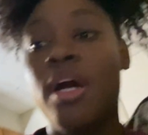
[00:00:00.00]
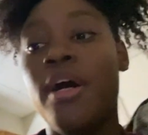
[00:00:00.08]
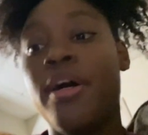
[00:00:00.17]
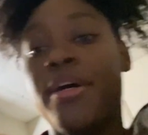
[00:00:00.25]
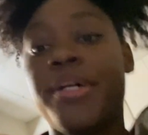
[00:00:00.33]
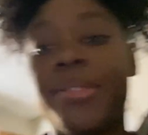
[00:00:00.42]

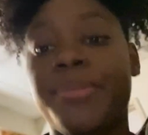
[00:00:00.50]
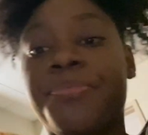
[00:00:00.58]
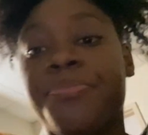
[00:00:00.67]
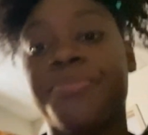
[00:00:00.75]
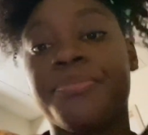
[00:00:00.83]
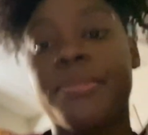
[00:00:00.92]

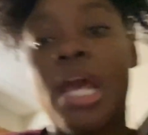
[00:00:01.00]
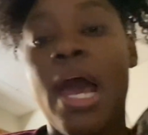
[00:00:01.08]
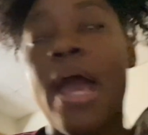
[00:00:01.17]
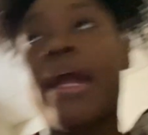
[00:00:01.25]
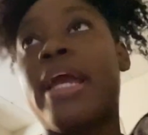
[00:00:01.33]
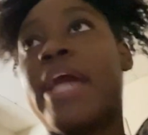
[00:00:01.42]
I
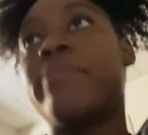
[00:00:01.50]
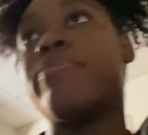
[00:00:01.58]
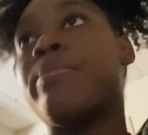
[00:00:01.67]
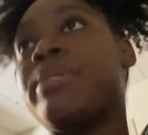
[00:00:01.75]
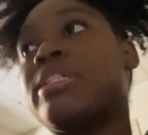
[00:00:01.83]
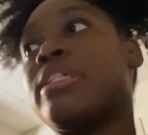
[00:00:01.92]
had came
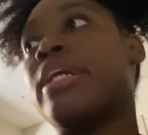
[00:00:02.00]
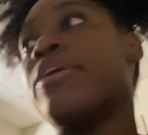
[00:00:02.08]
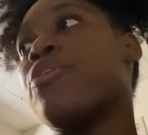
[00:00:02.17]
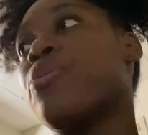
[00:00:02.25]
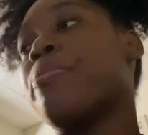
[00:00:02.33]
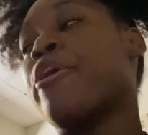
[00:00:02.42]
from a study
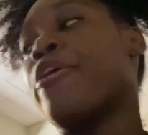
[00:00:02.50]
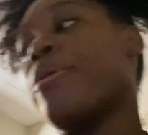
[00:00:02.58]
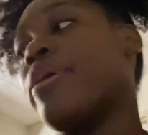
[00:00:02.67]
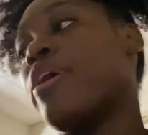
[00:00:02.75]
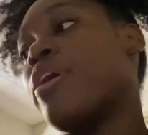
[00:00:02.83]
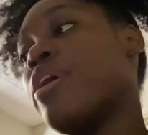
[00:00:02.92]
group
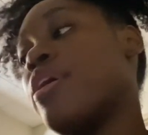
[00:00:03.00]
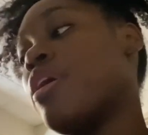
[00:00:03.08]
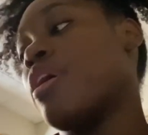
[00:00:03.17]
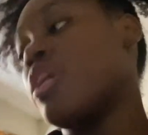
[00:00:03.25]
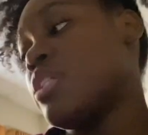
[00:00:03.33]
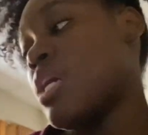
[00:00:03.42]
earlier
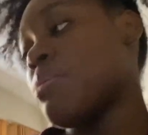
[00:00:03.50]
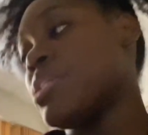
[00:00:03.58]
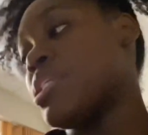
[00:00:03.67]
because I was